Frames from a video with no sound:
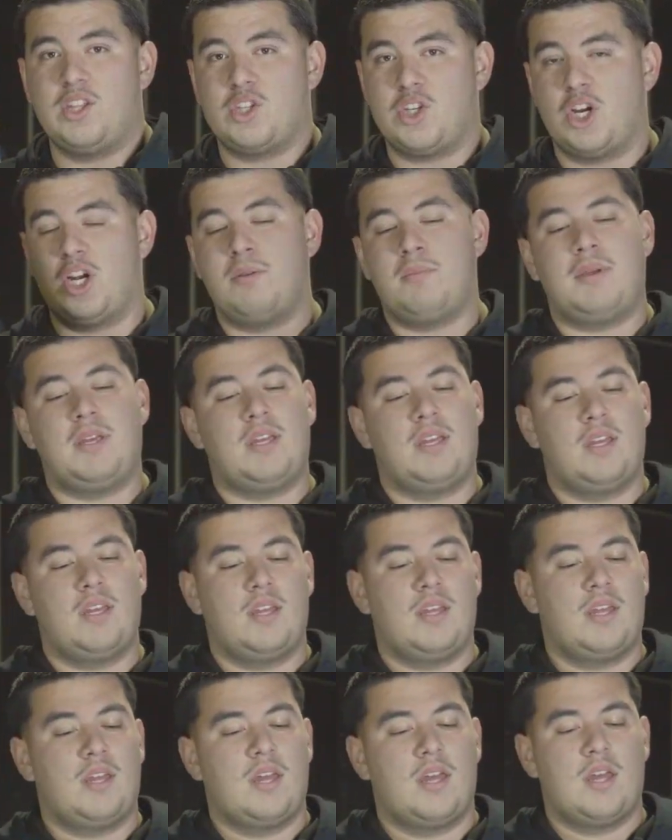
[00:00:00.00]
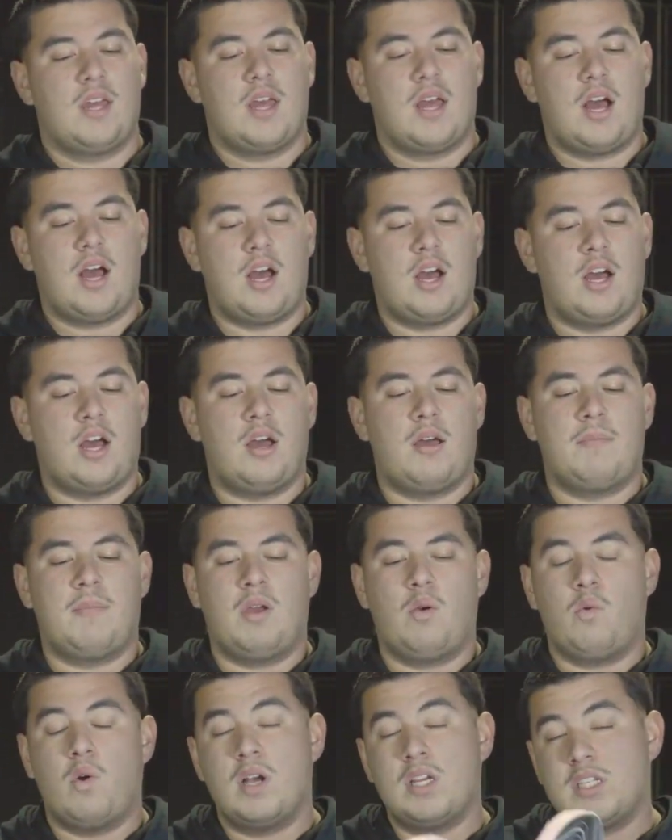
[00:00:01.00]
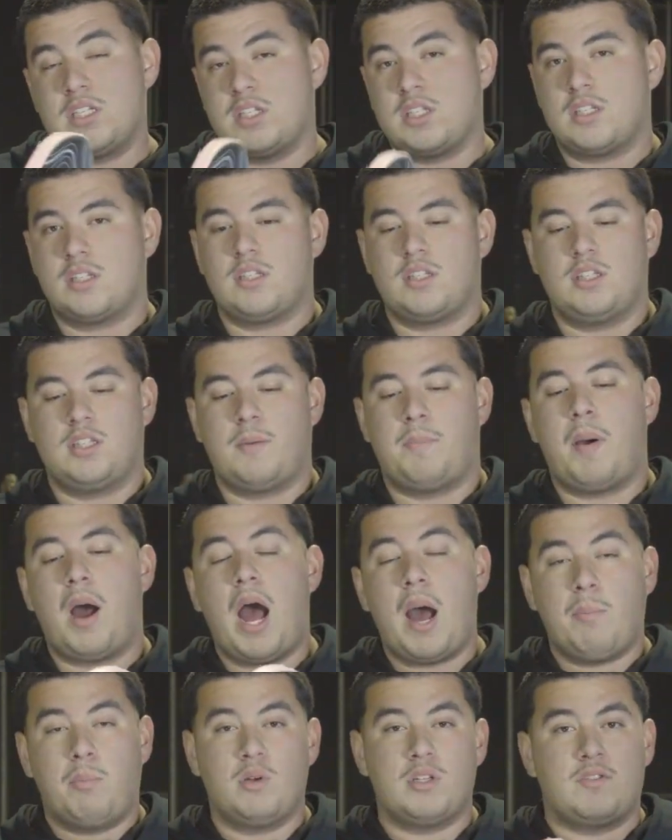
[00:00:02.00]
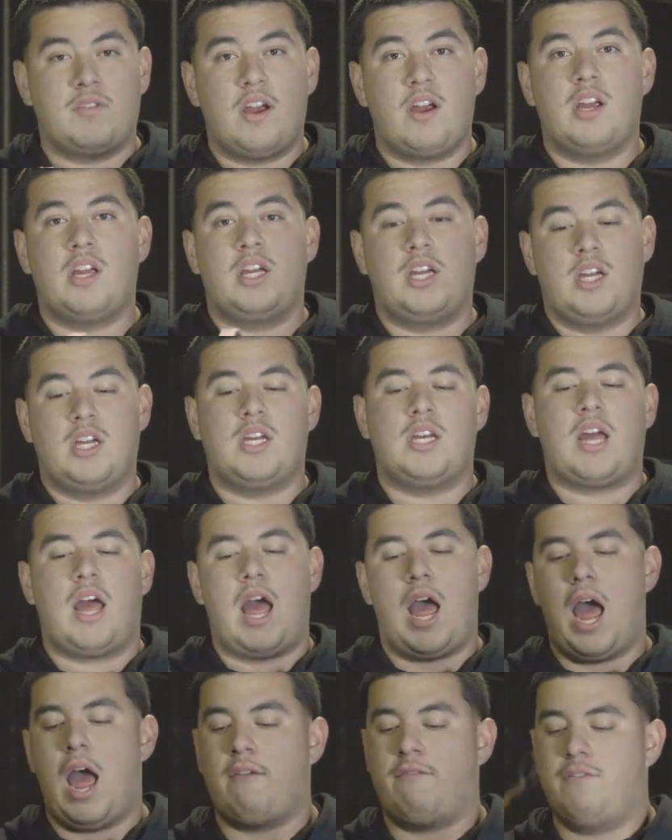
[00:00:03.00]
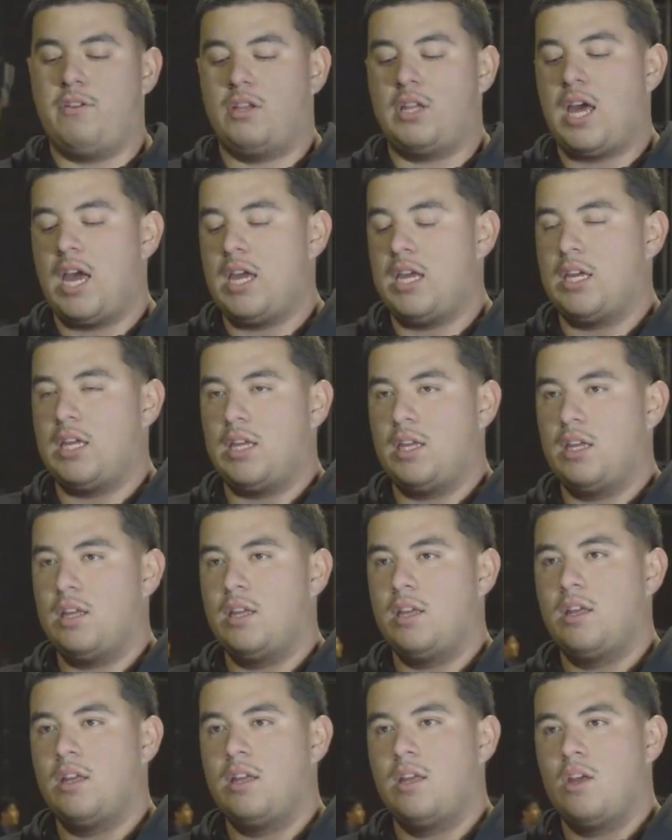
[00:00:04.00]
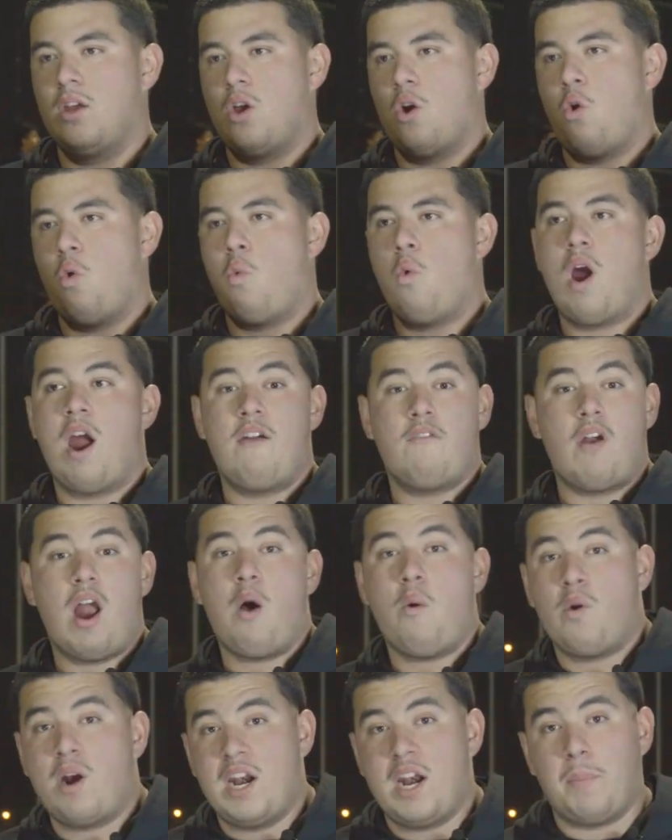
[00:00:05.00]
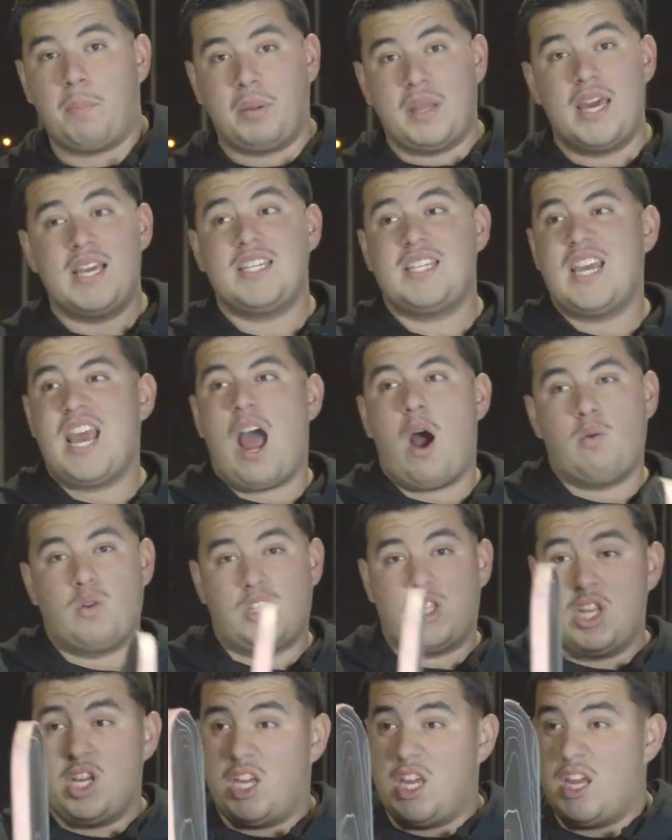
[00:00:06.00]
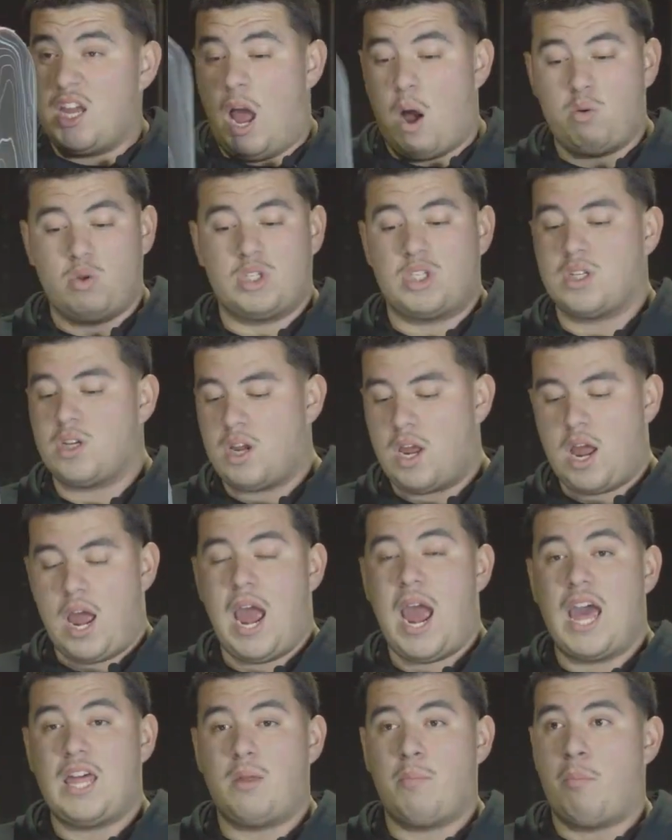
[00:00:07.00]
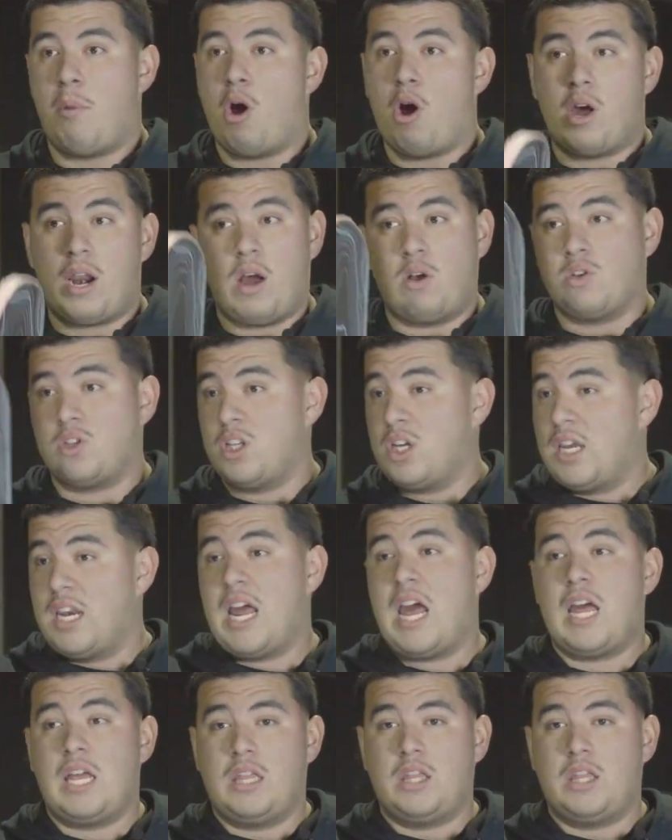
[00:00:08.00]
the tournament, The pop was very good. I feel like wherever I wanted to place it, I had the ball and I was looking at